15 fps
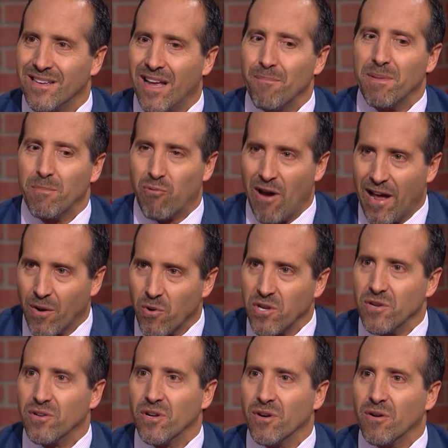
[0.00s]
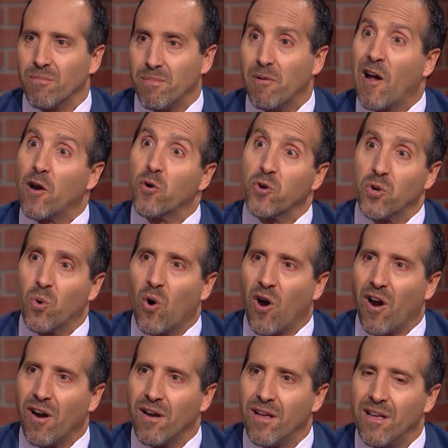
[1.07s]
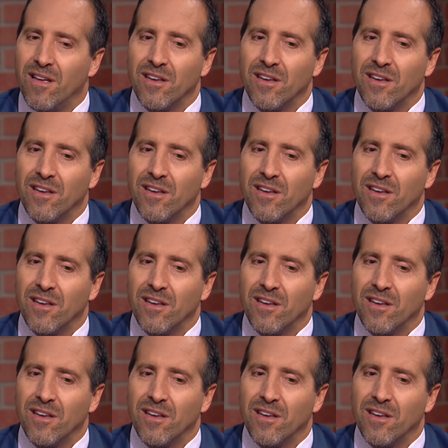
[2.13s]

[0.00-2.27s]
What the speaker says: and be proud of what you do, and proud of who you are.